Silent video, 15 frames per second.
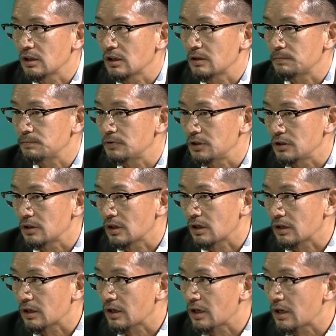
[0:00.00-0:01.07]
if
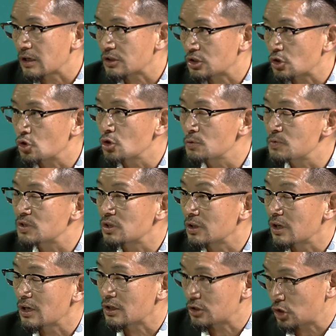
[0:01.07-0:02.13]
the
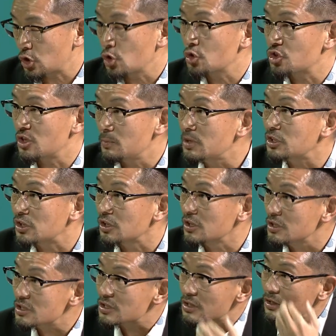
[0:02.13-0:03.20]

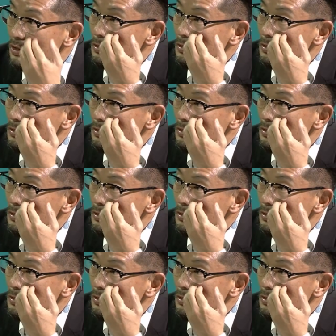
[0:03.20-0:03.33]
exclusivities